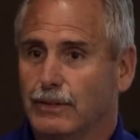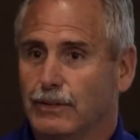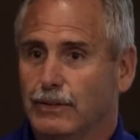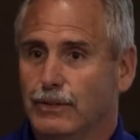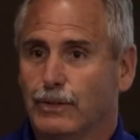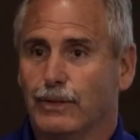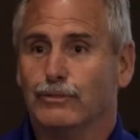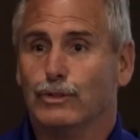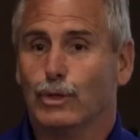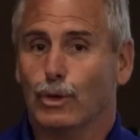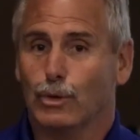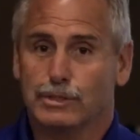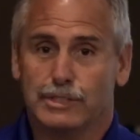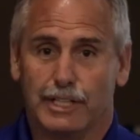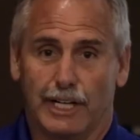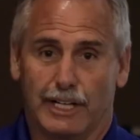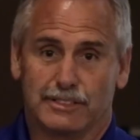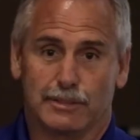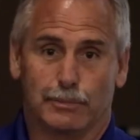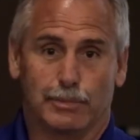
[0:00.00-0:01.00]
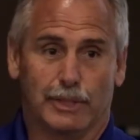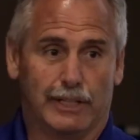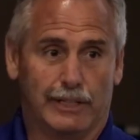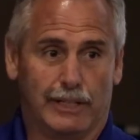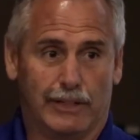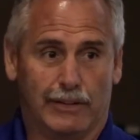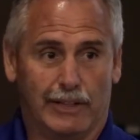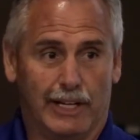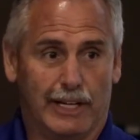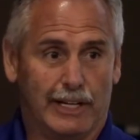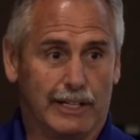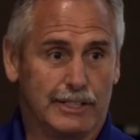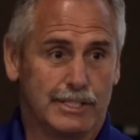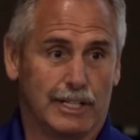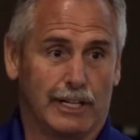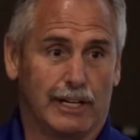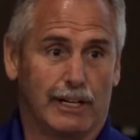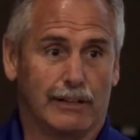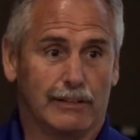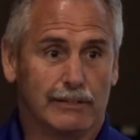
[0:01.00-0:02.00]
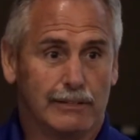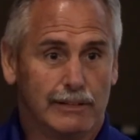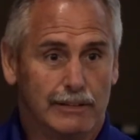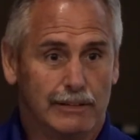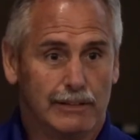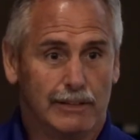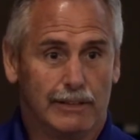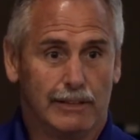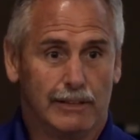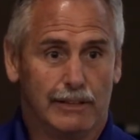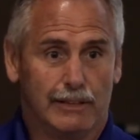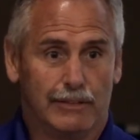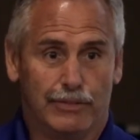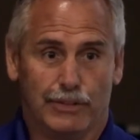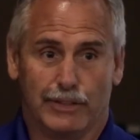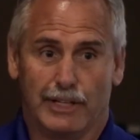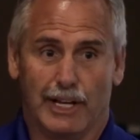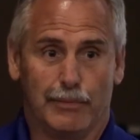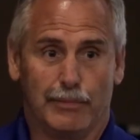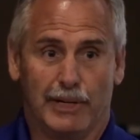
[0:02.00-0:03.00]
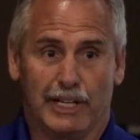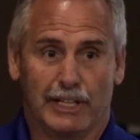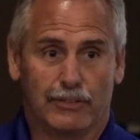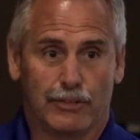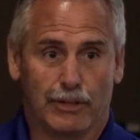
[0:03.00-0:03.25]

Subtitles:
you have no chance of playing in the NHL if you can't make